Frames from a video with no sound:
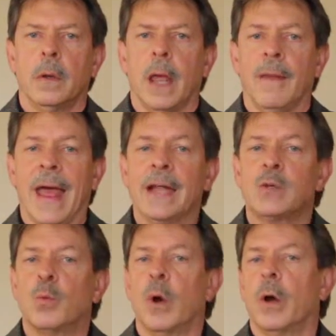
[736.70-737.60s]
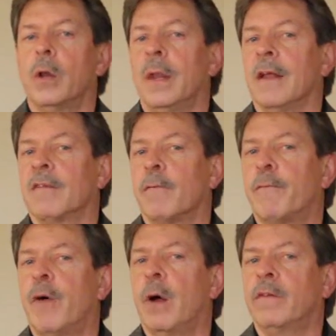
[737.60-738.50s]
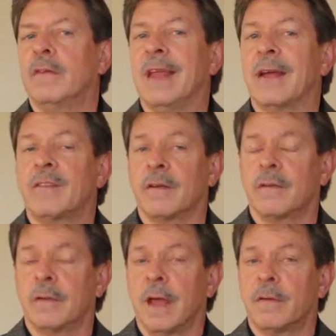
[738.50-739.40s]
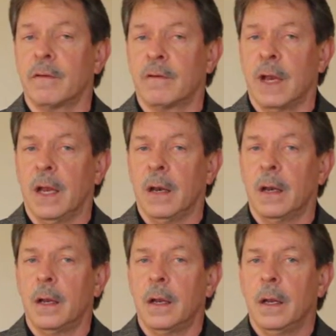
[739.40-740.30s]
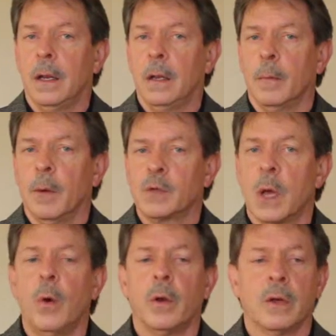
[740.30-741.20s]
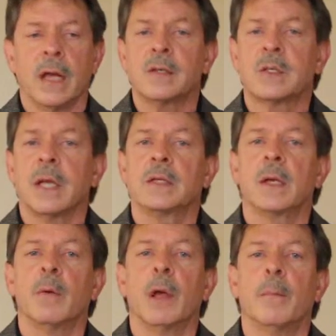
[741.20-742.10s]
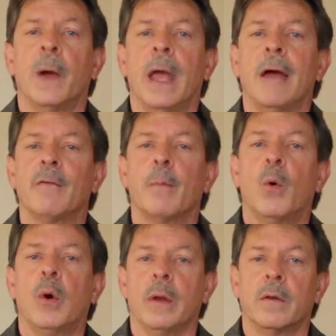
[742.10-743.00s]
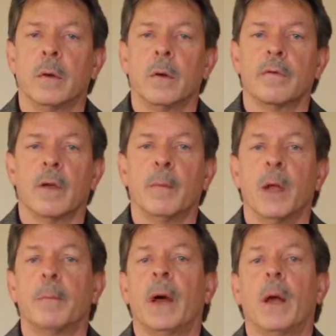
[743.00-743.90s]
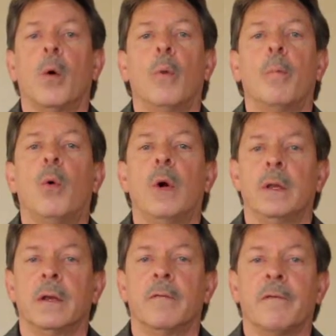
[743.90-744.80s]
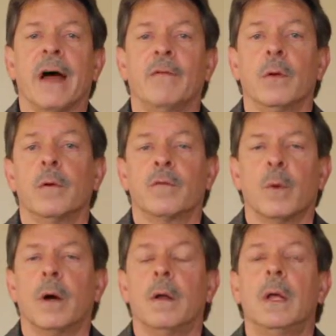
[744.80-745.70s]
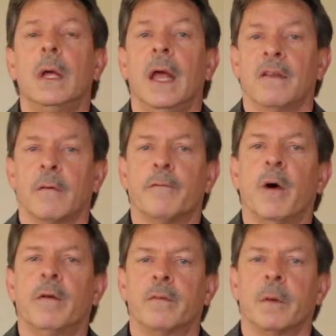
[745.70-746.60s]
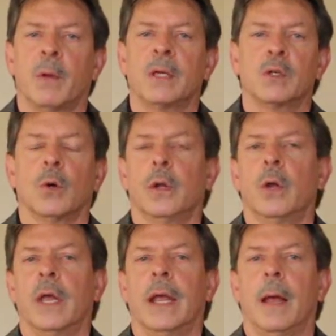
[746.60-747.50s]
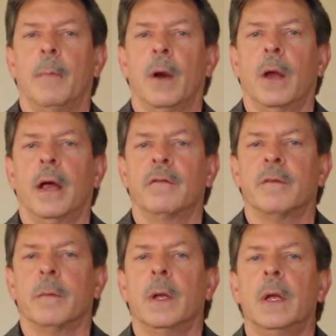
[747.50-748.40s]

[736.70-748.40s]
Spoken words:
And that's where it's a false DEXA scan. People say, oh, your DEXA scan is coming up by 0.5 point, or it's coming up by a whole point in 5 years. Well, it's a false, because they're only looking at periosteum.